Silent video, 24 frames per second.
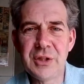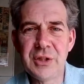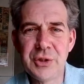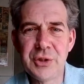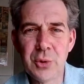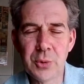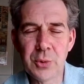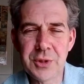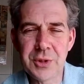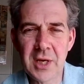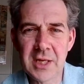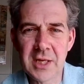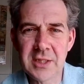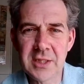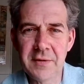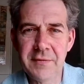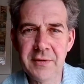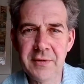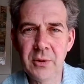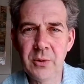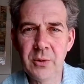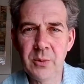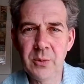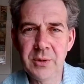Georgia has a
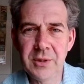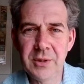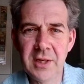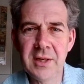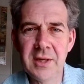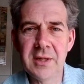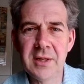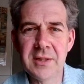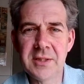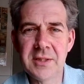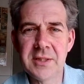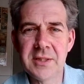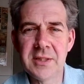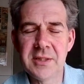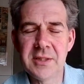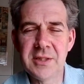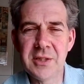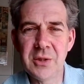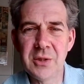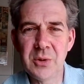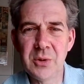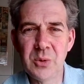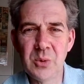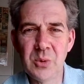few years
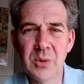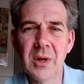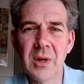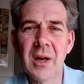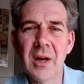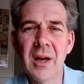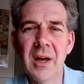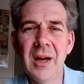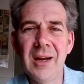to,